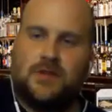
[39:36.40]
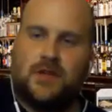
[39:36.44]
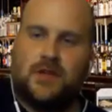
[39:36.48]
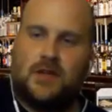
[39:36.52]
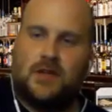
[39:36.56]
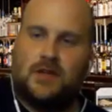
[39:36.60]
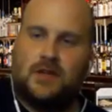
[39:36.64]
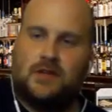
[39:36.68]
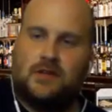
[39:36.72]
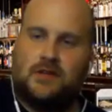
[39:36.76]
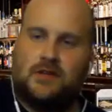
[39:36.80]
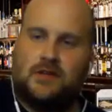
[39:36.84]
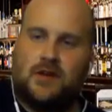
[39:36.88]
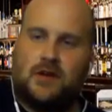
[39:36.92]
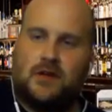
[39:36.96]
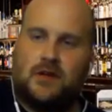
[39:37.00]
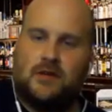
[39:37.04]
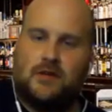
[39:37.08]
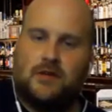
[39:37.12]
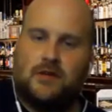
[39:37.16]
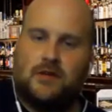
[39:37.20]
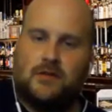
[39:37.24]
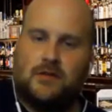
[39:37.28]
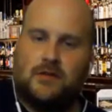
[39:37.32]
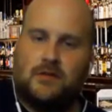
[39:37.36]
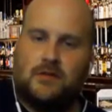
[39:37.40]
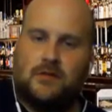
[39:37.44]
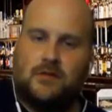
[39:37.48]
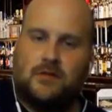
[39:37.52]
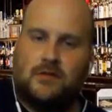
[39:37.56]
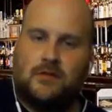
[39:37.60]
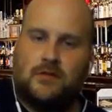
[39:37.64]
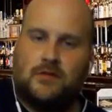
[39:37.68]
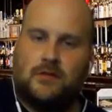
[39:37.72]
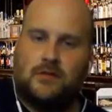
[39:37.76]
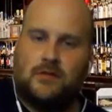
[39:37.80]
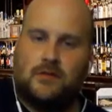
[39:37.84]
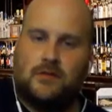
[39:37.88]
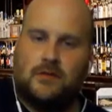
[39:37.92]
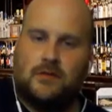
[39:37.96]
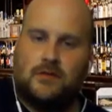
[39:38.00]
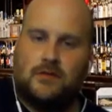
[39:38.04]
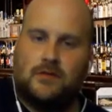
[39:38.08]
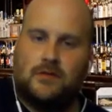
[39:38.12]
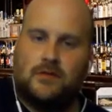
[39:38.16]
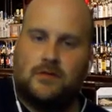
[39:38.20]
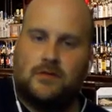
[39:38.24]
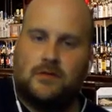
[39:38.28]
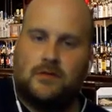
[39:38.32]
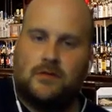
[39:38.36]
that other guy, what did he do? Like a 20-minute
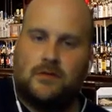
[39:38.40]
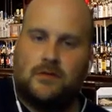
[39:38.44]
set?